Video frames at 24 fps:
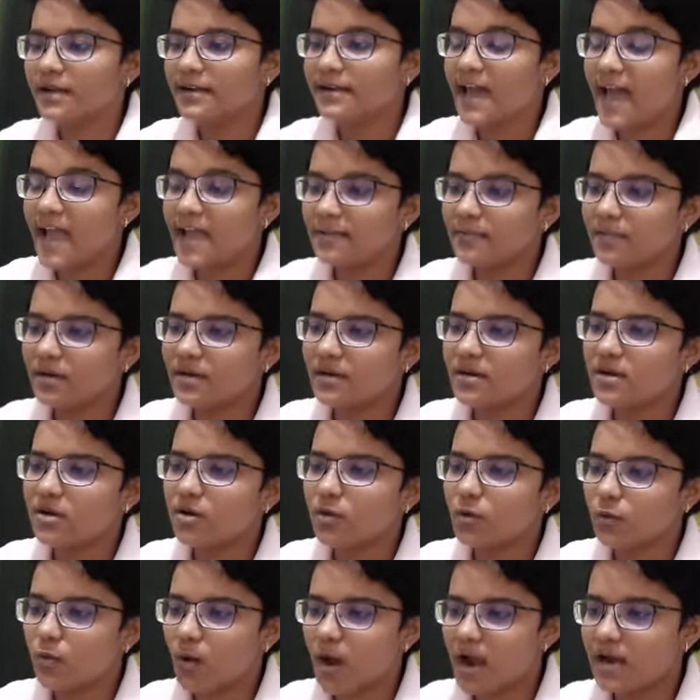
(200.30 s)
Diamond,
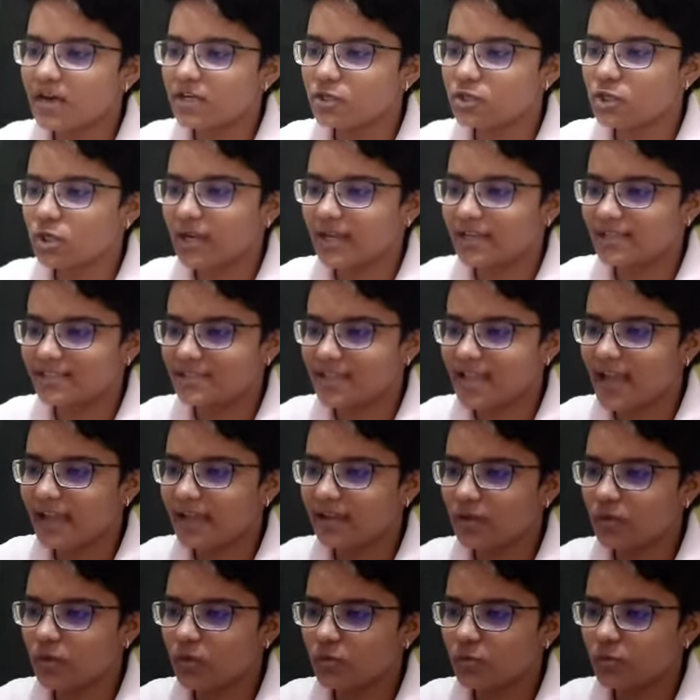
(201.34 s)
quartz,
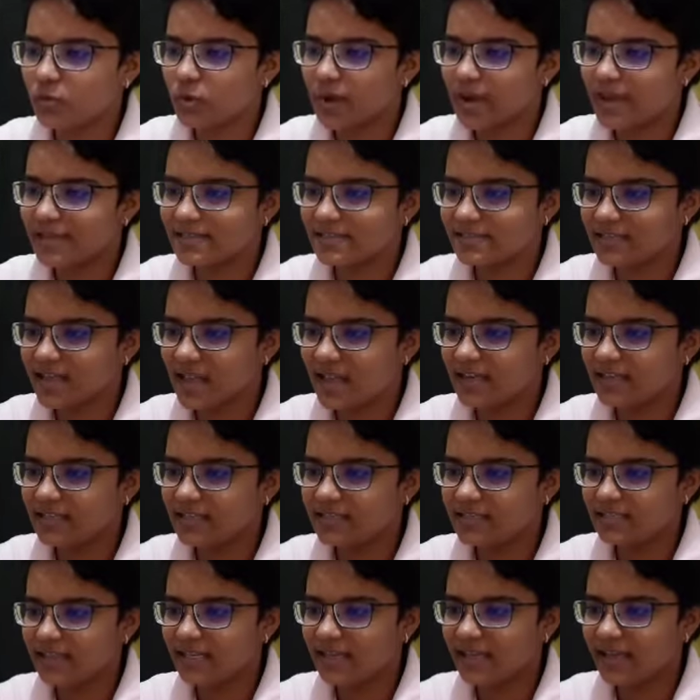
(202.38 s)
SiO2,
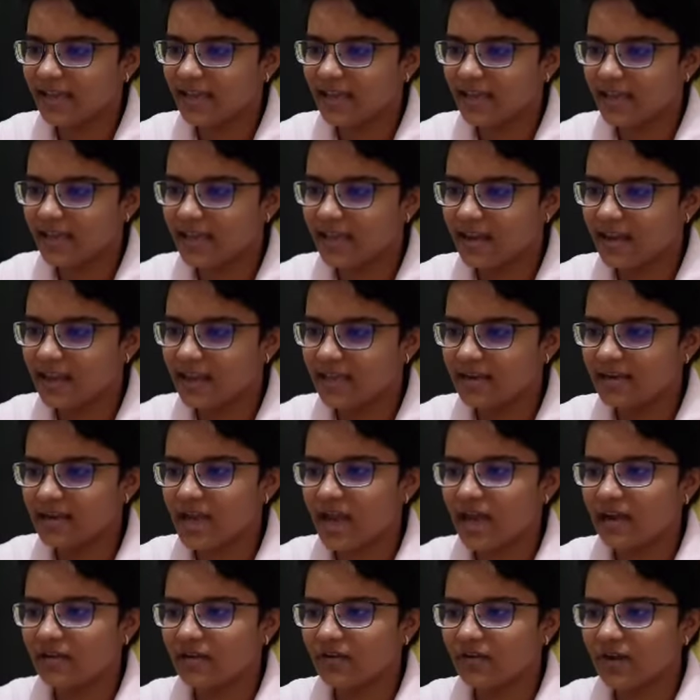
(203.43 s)
SiCalN
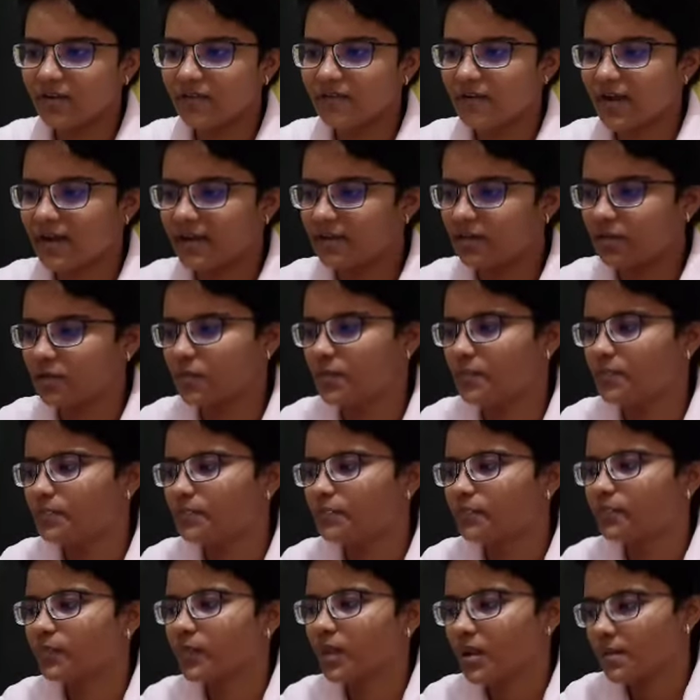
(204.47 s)
and graphite.
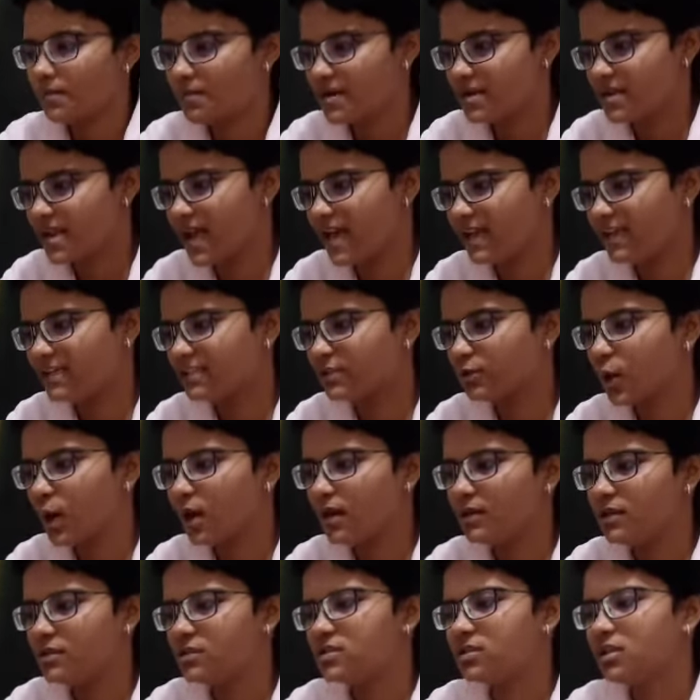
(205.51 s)
Metallic
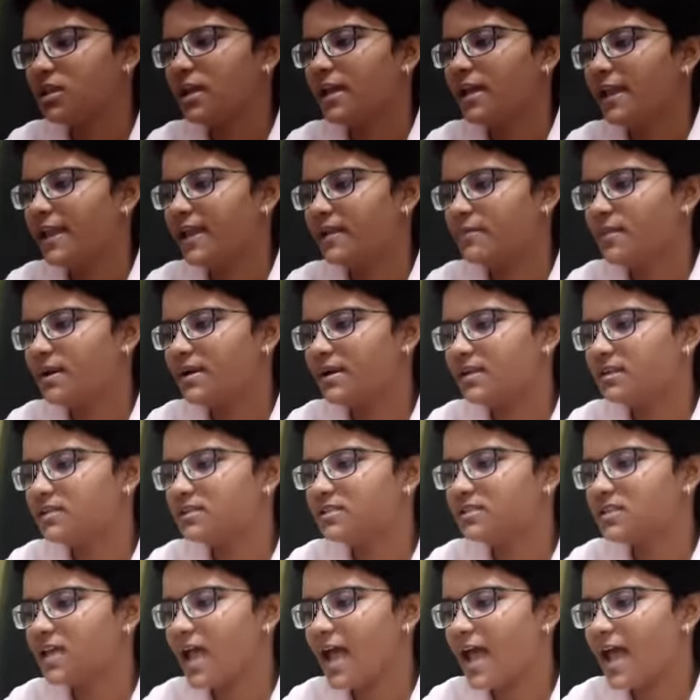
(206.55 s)
solids. In metals,
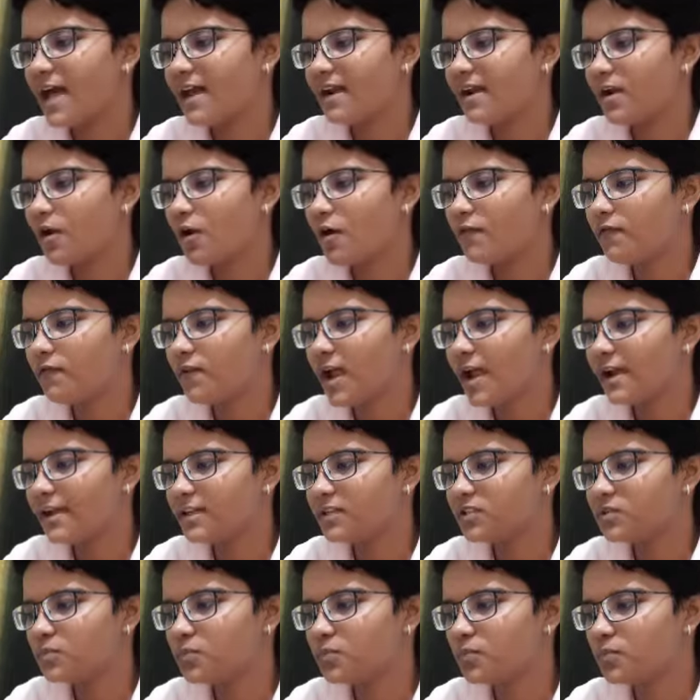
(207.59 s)
the array of
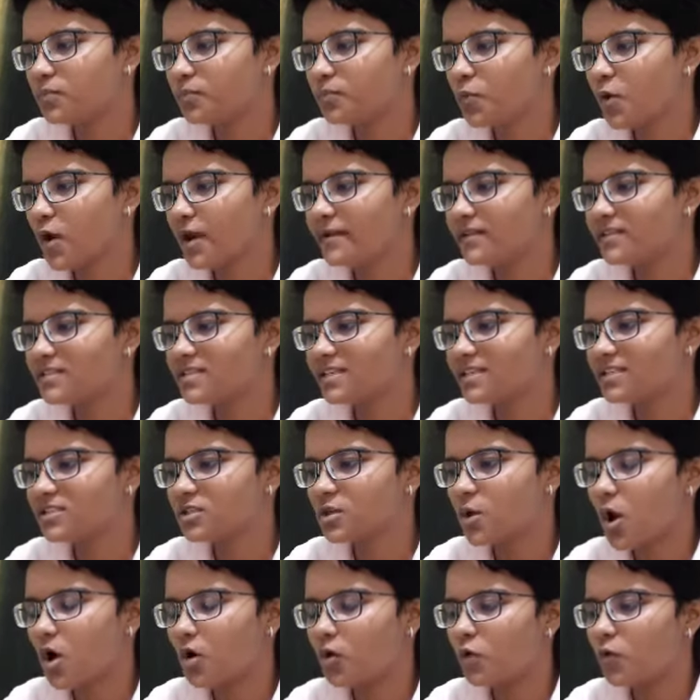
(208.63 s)
lattice points is
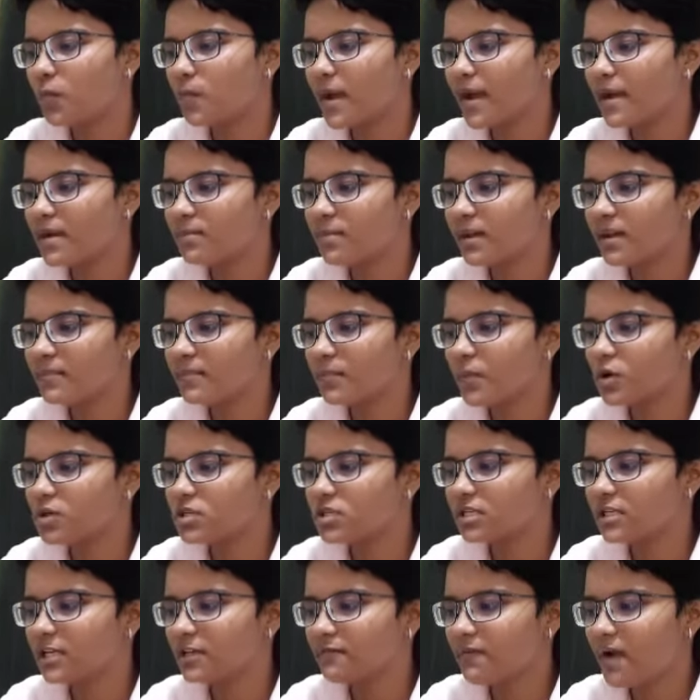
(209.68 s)
occupied by
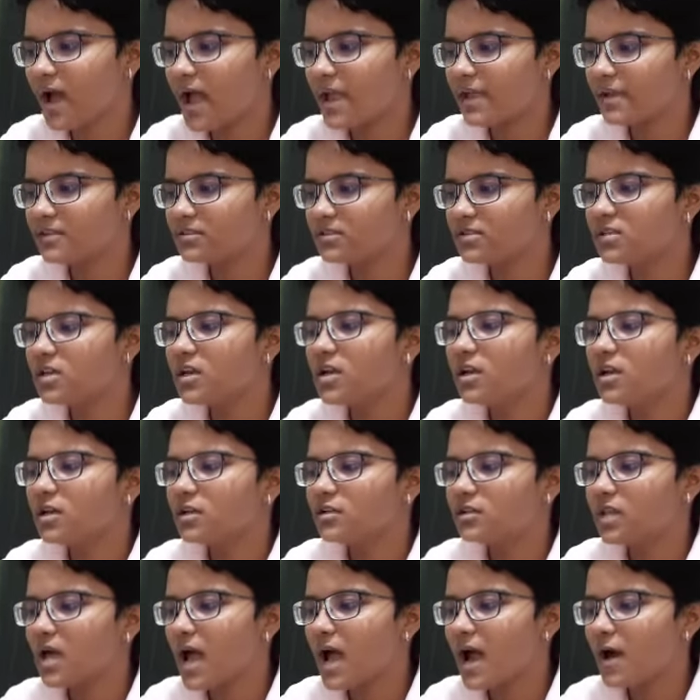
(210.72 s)
positive ions.
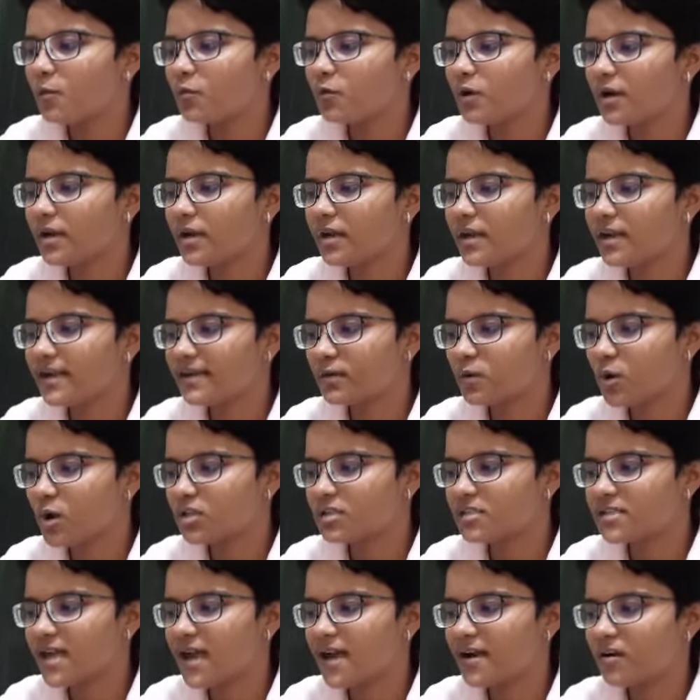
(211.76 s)
The outer
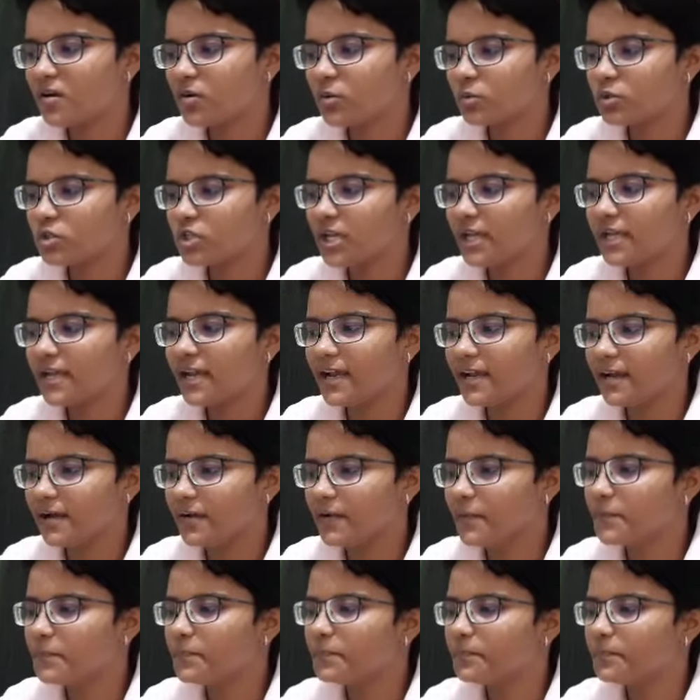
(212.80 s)
electrons are loosely held.